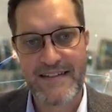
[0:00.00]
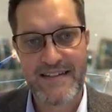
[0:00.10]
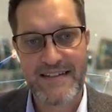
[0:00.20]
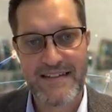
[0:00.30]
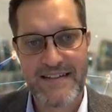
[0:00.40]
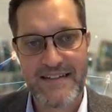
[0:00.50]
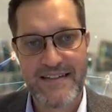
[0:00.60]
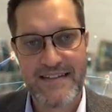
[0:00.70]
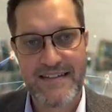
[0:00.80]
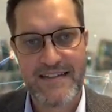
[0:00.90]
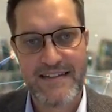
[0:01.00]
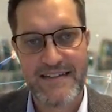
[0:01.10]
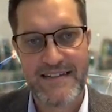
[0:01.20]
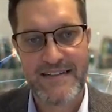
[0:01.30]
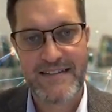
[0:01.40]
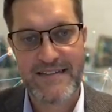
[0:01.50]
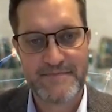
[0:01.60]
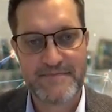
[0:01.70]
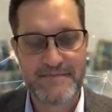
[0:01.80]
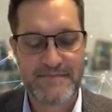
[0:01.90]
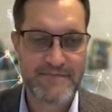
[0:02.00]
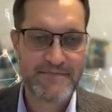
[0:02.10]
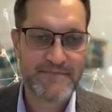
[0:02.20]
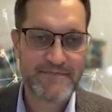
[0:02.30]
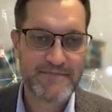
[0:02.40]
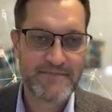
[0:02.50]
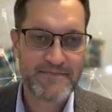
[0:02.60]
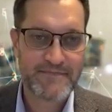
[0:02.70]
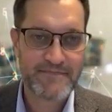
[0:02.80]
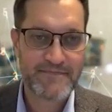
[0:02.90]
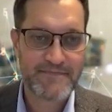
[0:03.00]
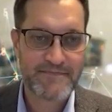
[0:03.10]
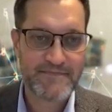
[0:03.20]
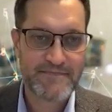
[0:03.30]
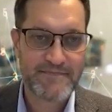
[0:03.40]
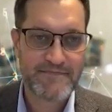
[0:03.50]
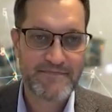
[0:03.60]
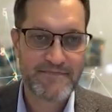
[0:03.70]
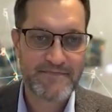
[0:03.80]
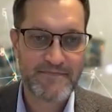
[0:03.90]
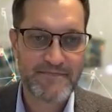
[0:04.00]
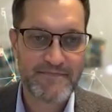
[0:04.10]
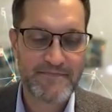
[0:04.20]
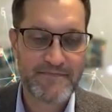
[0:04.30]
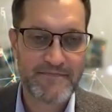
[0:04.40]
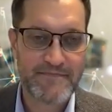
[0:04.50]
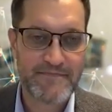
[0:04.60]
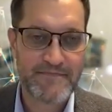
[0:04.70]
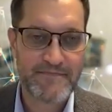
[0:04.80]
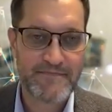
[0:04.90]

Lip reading: No words are spoken by the person on screen.